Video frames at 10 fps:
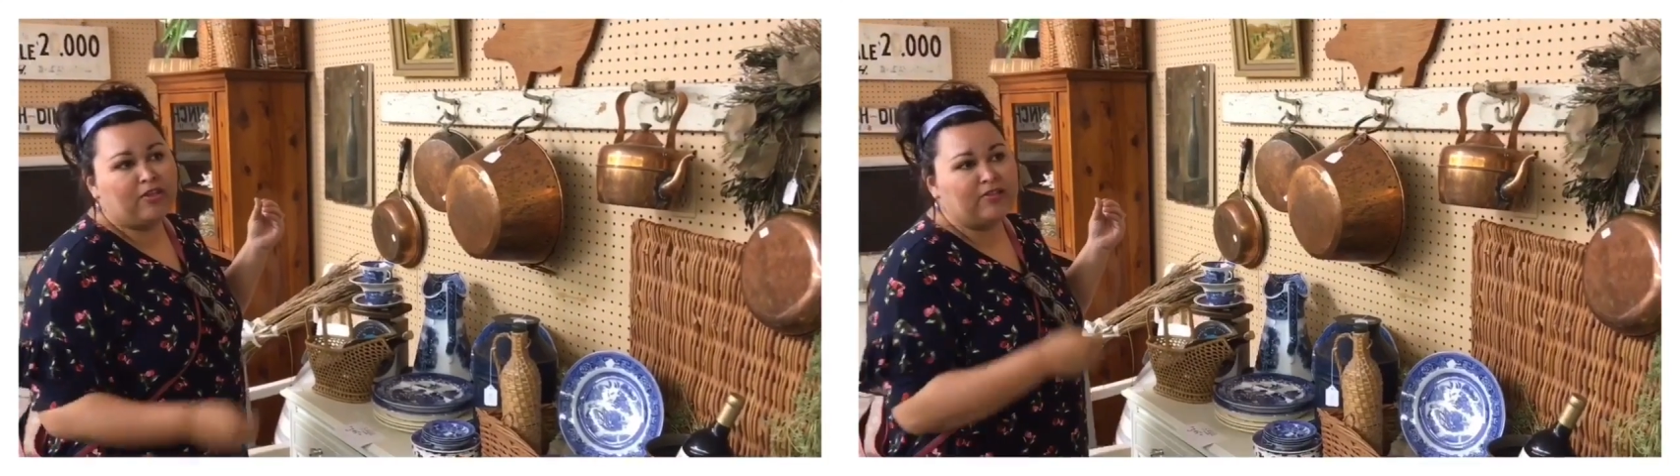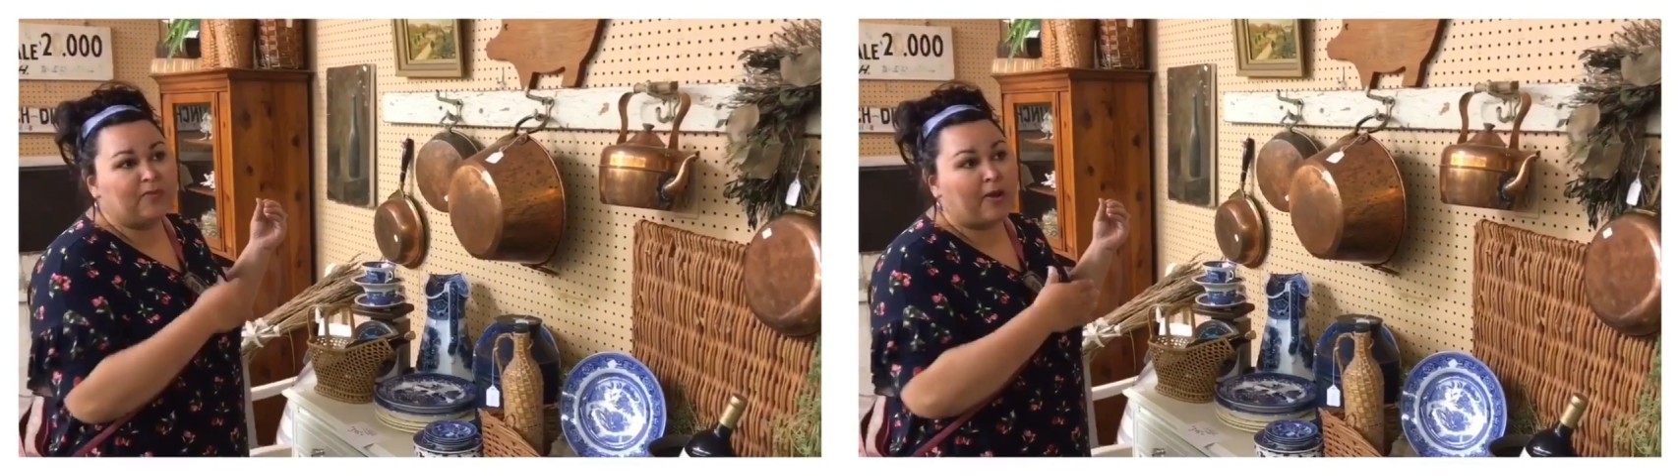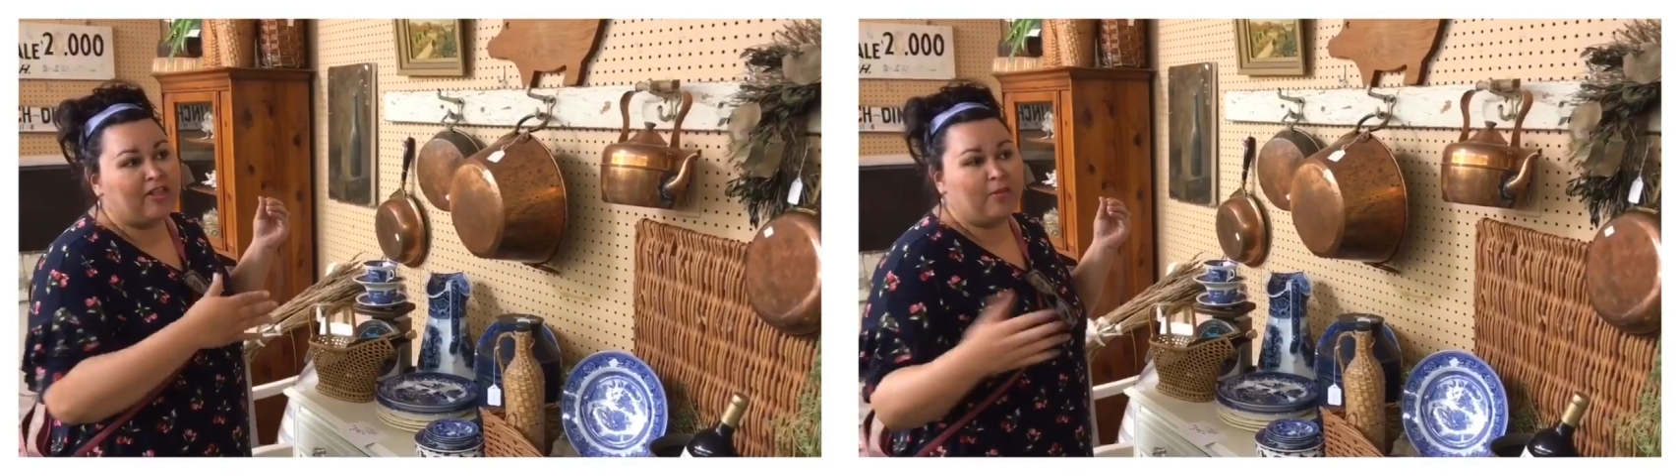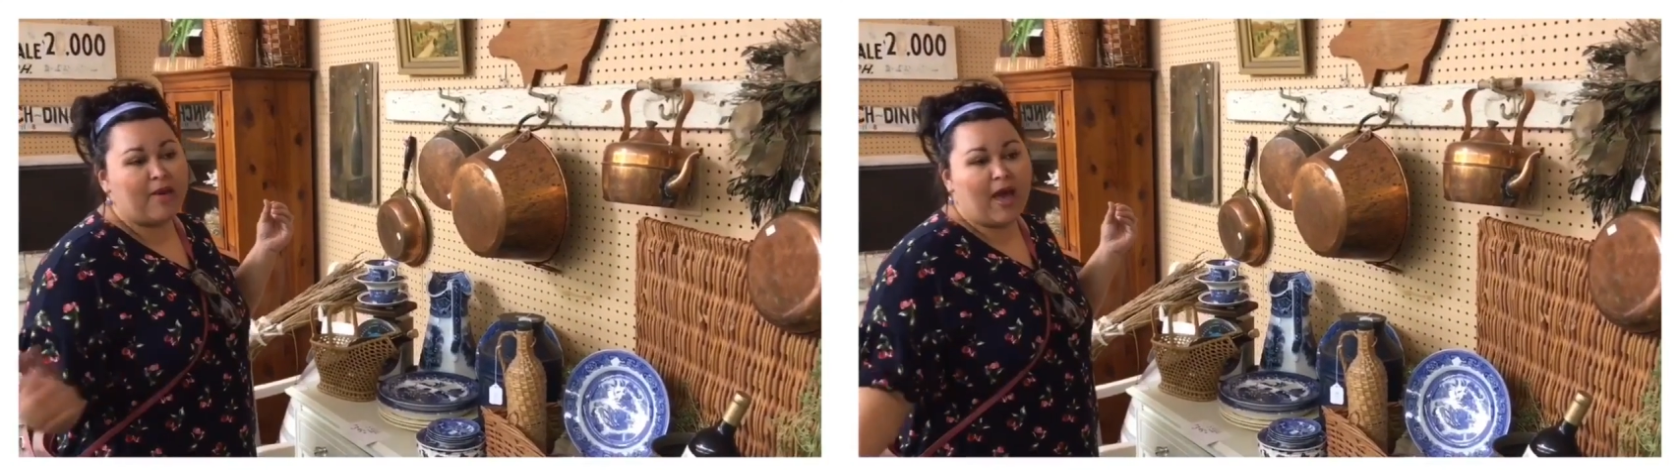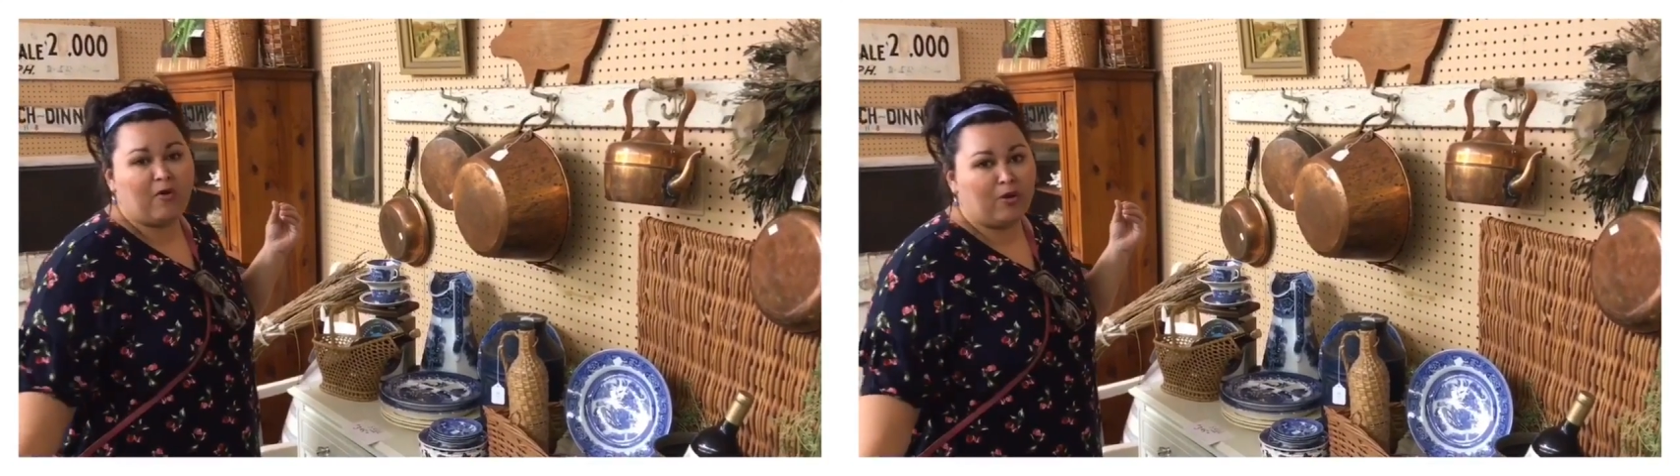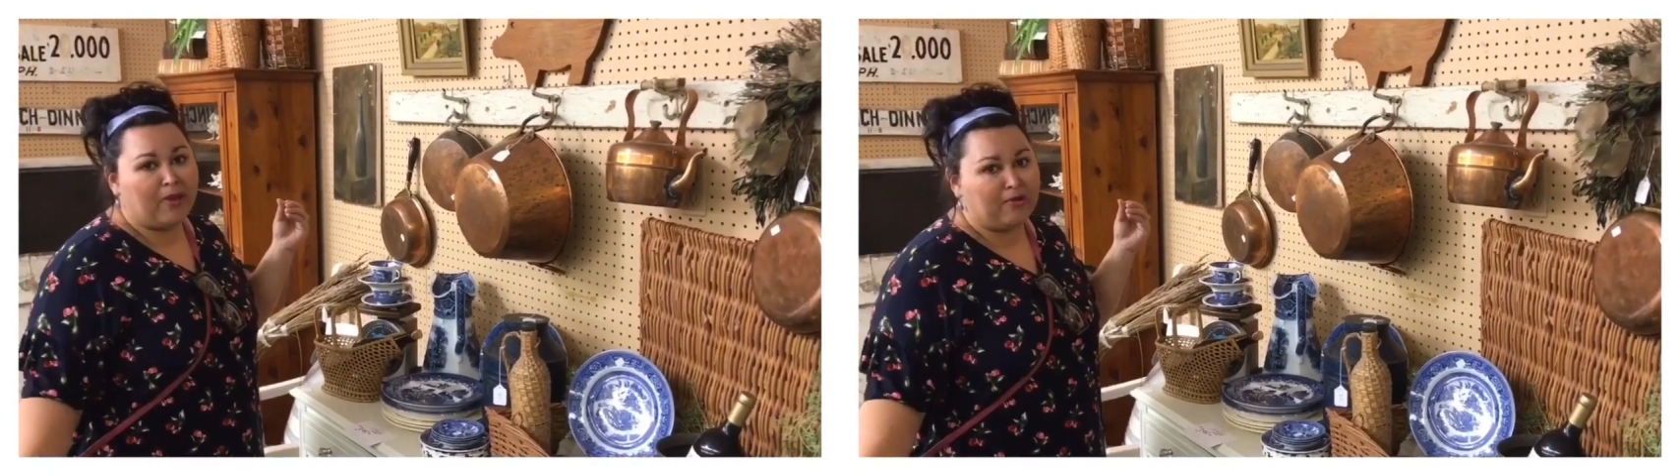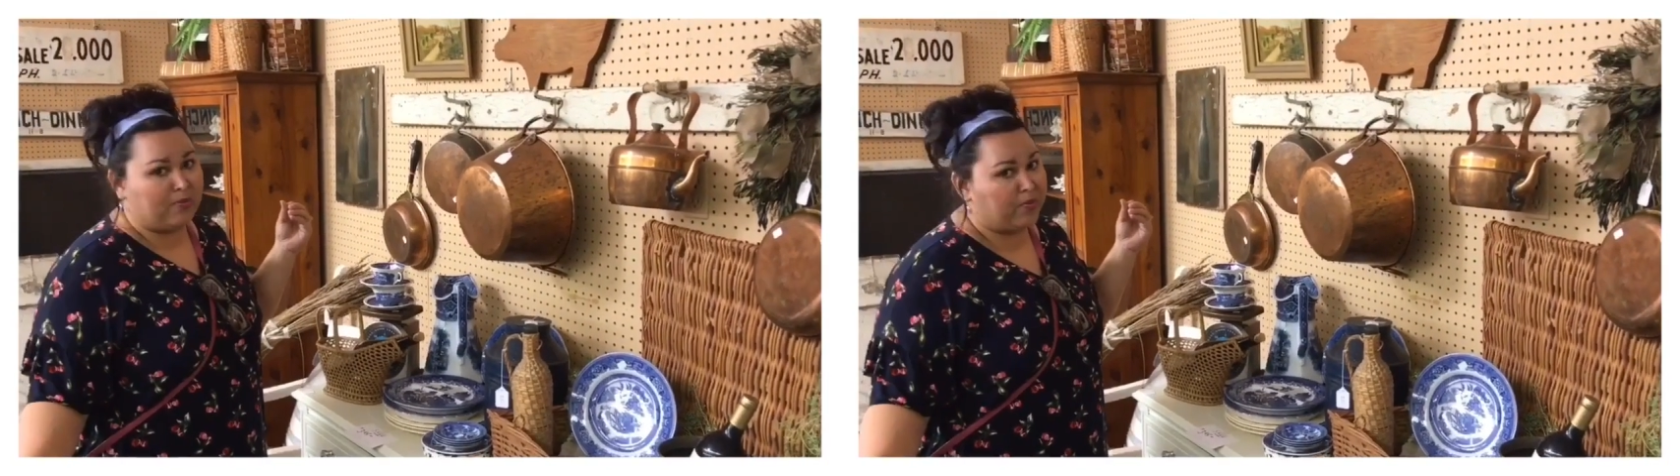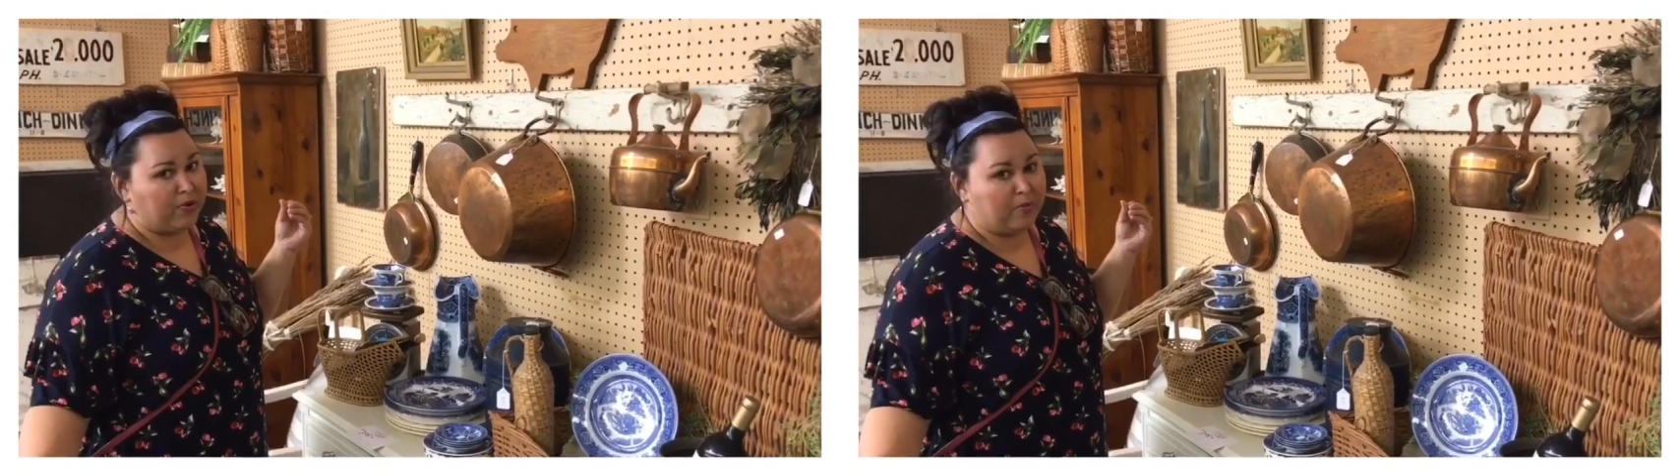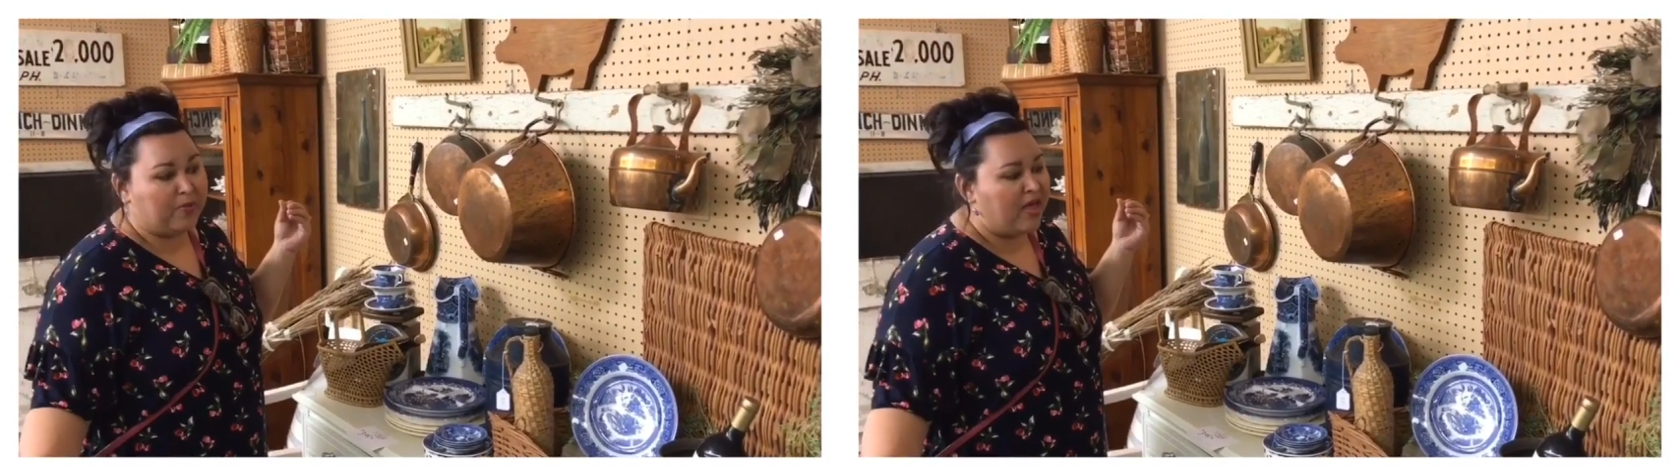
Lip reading: than spreading them out around a room.